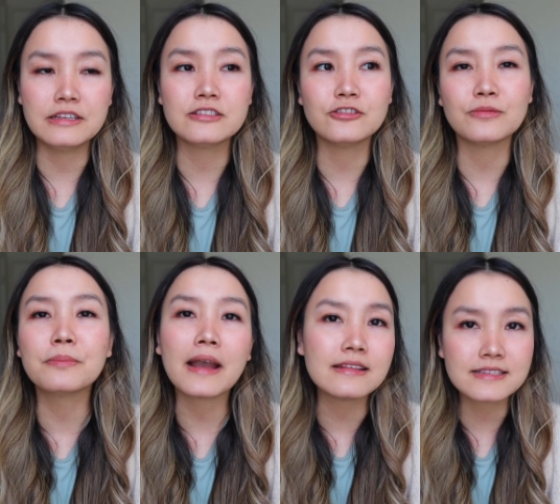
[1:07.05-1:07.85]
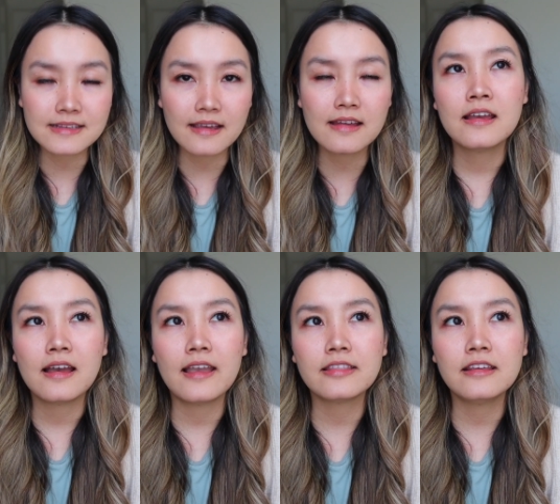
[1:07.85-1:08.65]
is your mindset.
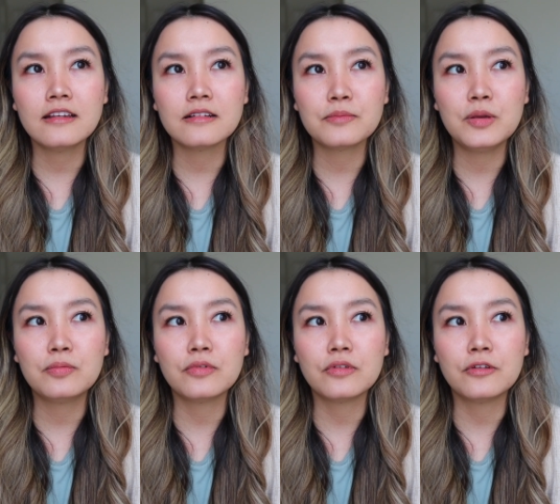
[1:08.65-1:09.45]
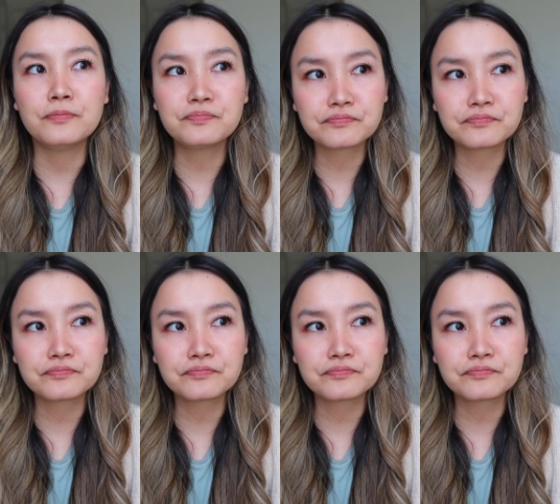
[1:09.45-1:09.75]
I think people